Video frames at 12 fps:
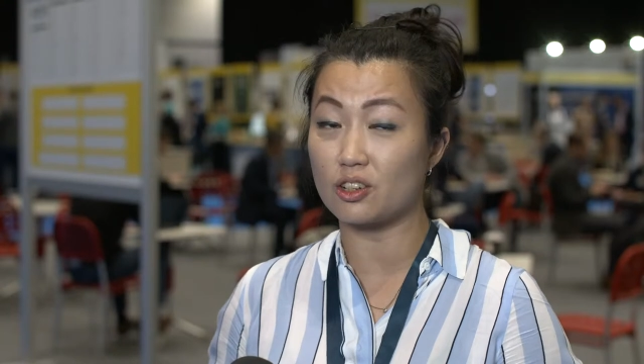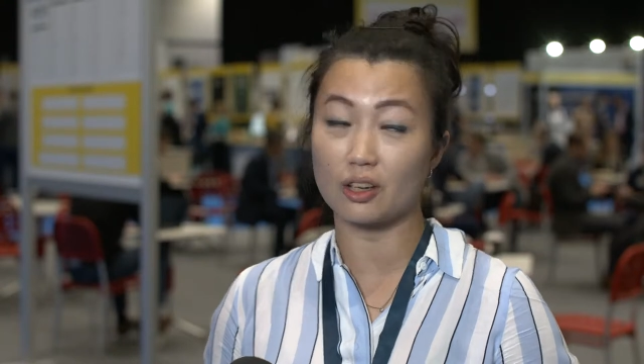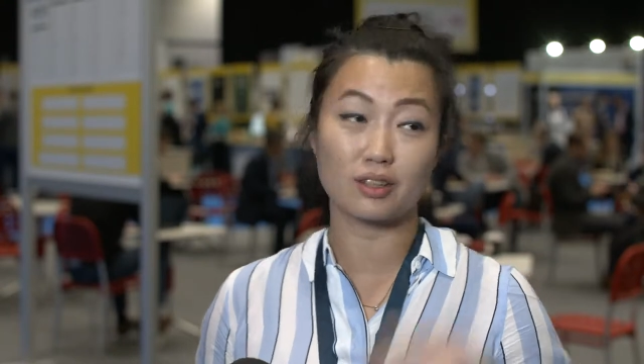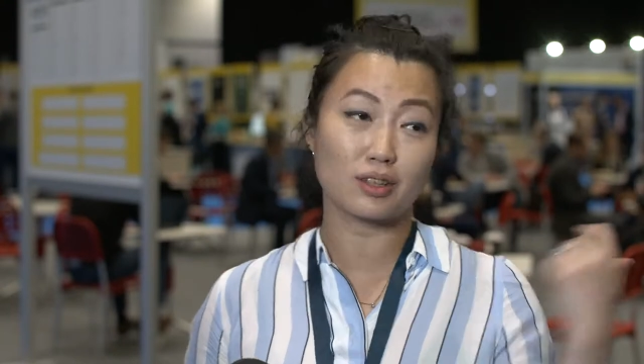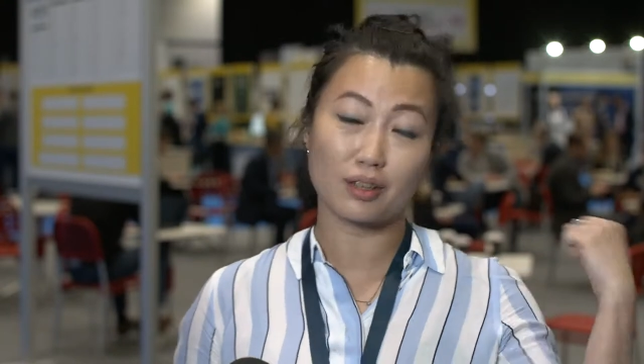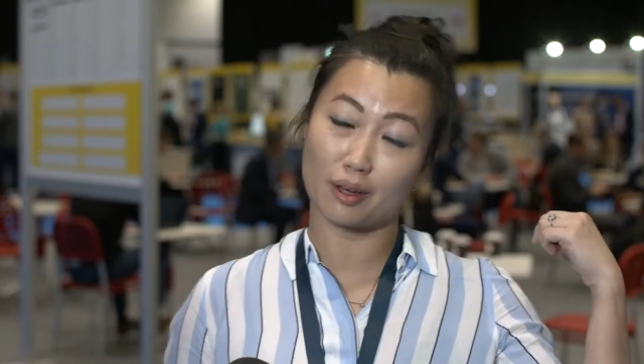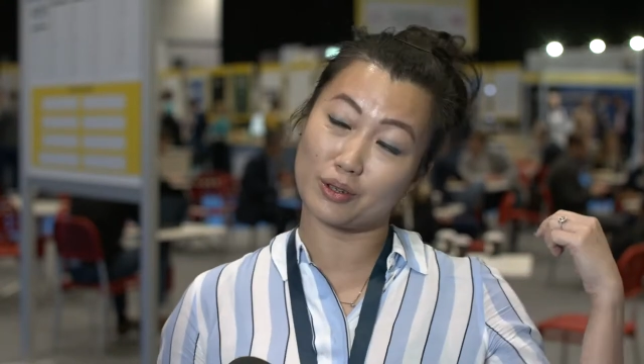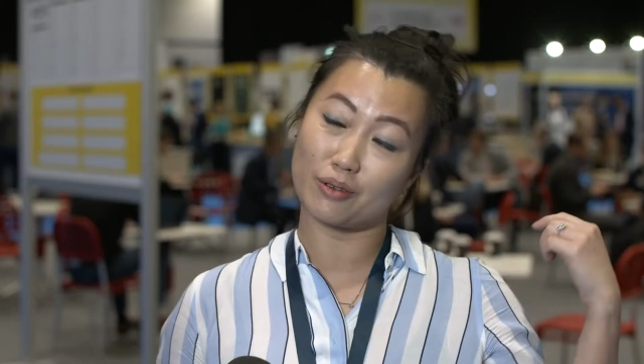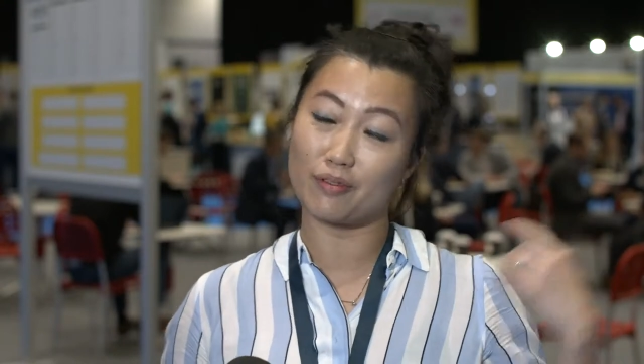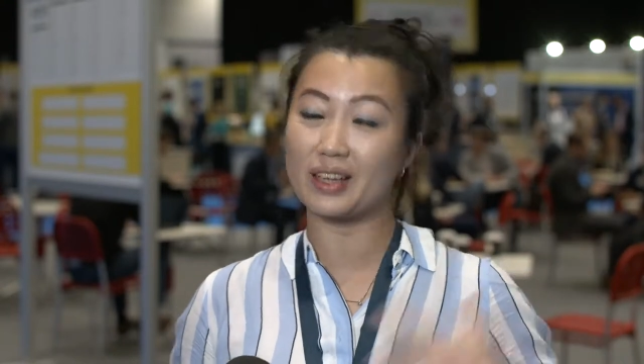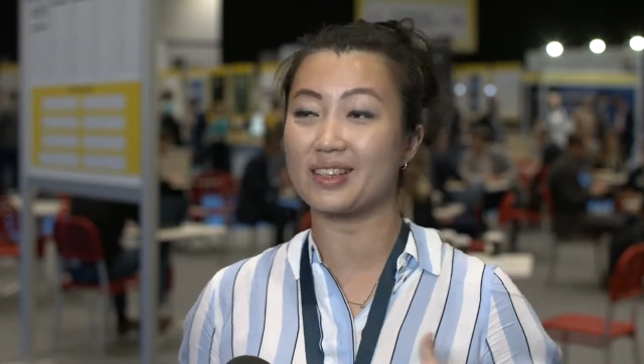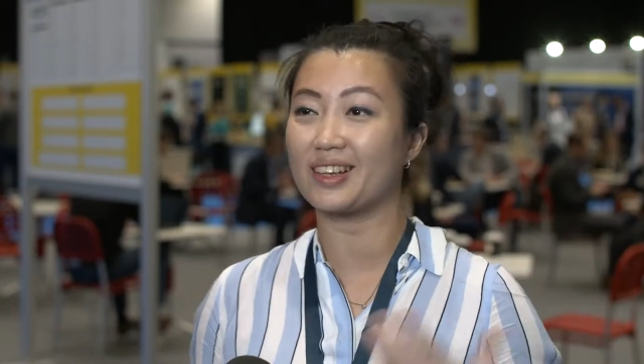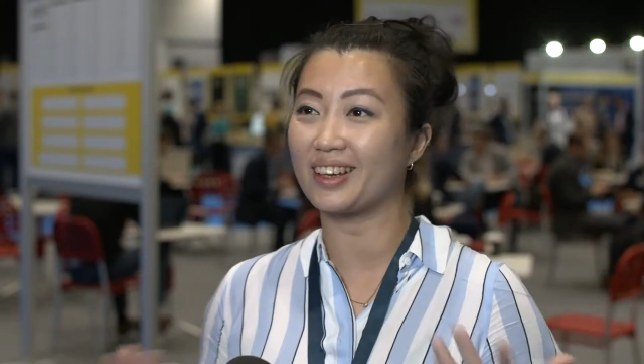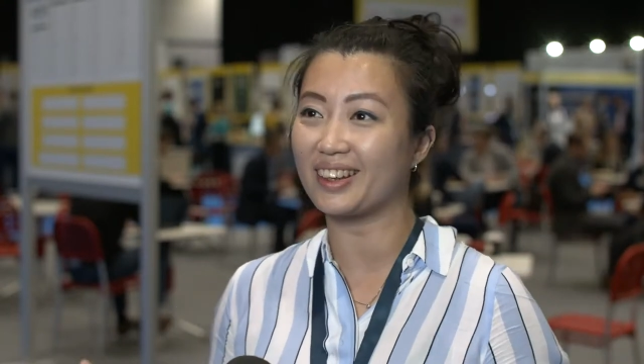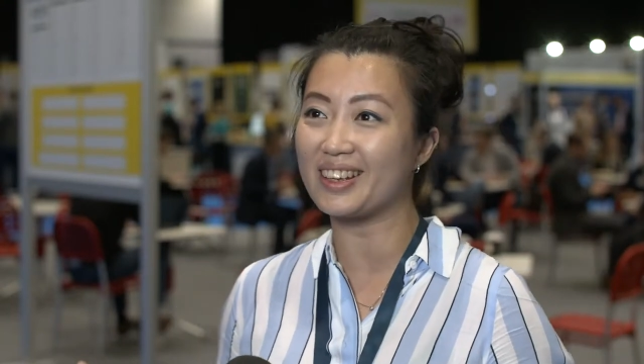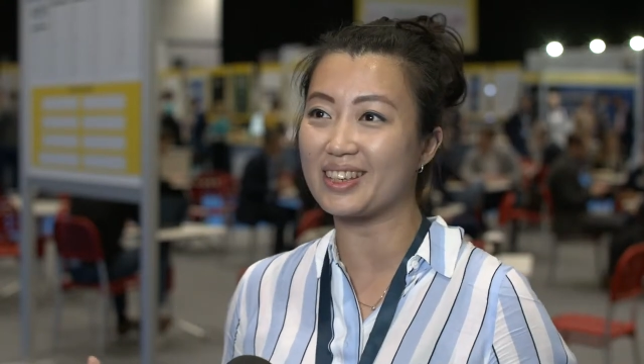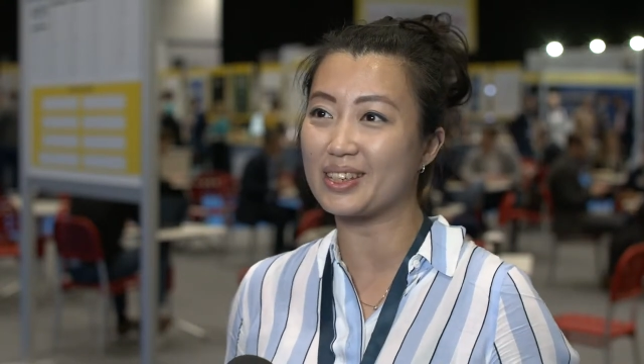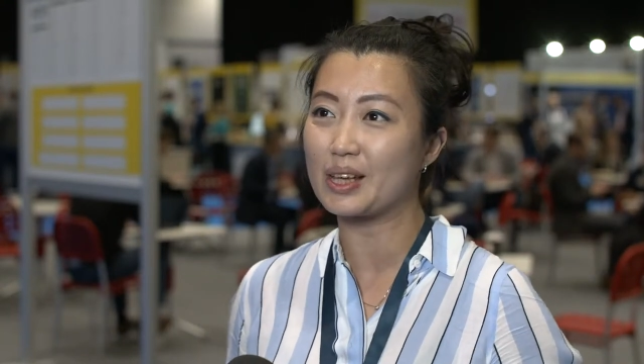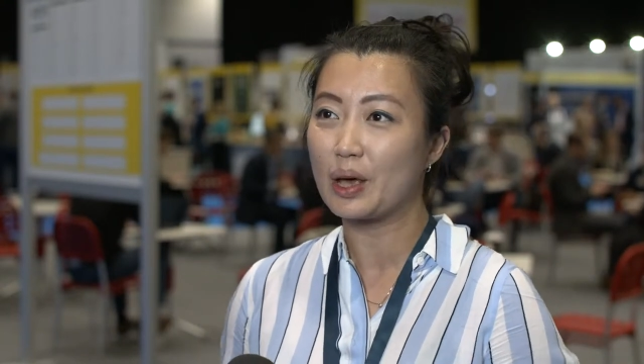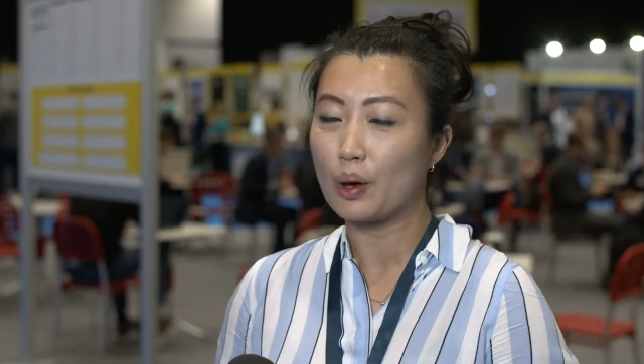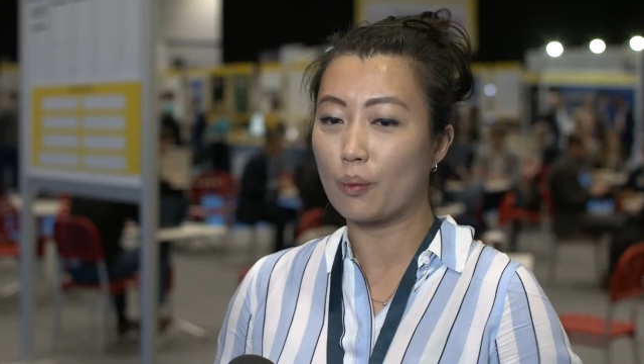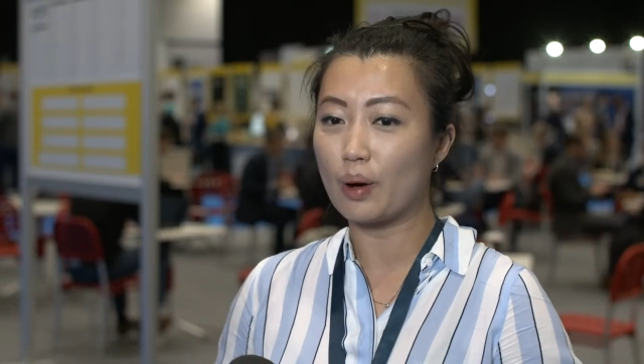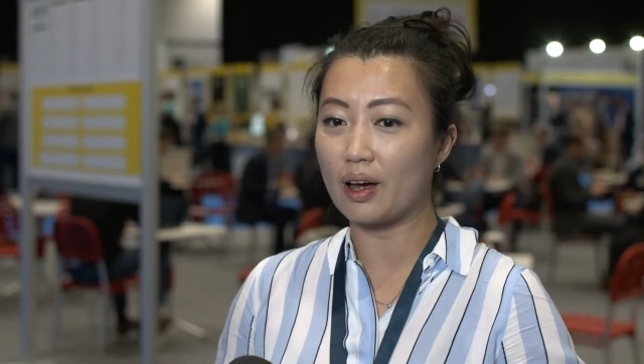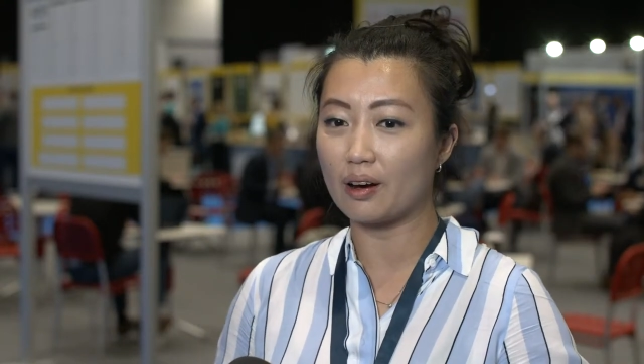a chance to come to events like this,
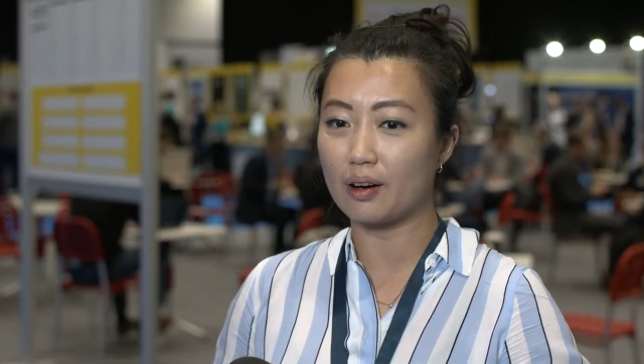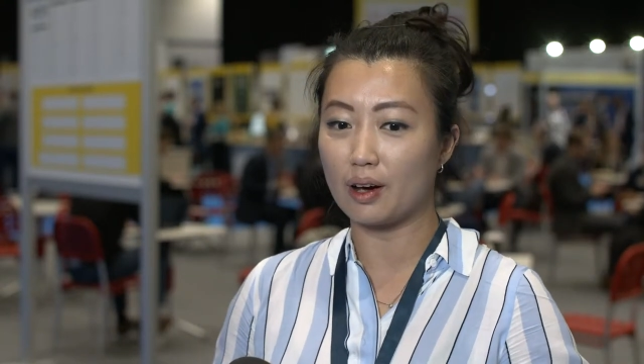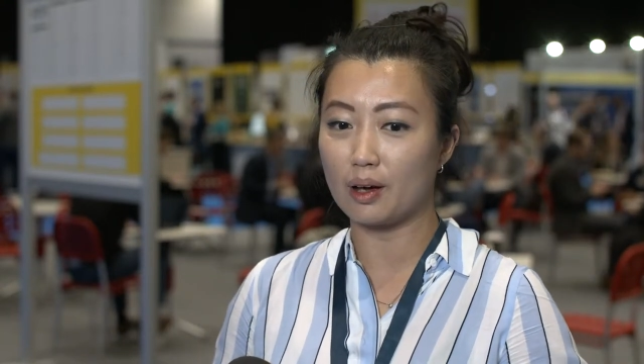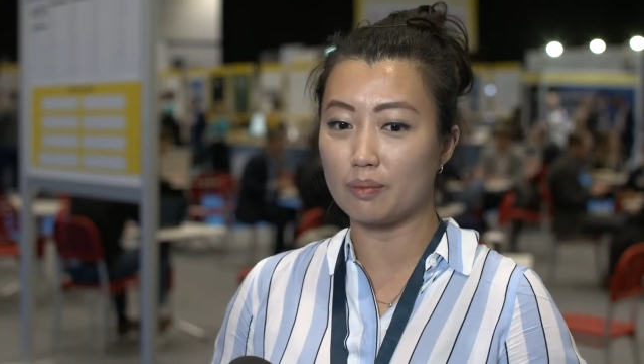where